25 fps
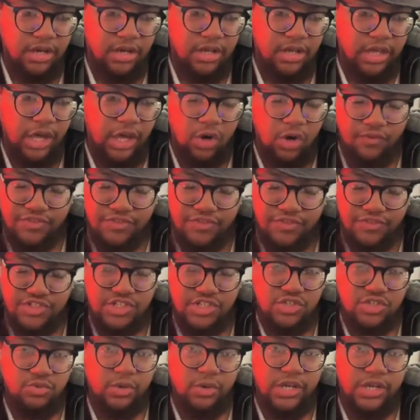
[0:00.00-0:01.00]
health
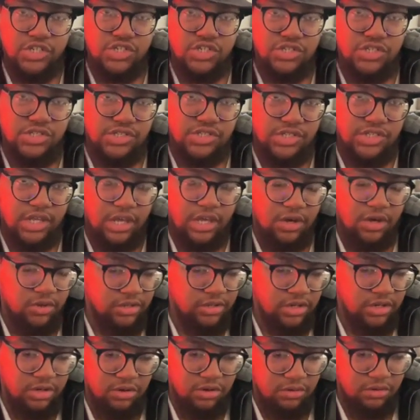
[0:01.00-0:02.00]
situations, health,
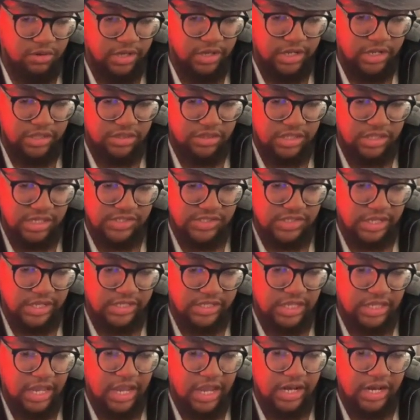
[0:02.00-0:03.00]
and things like
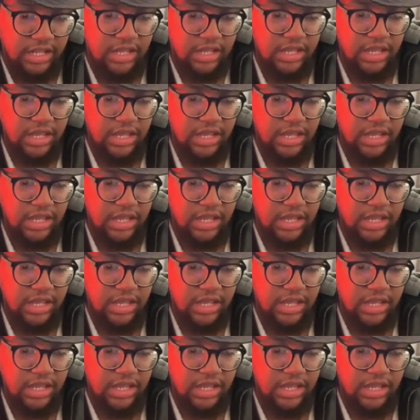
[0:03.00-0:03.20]
that.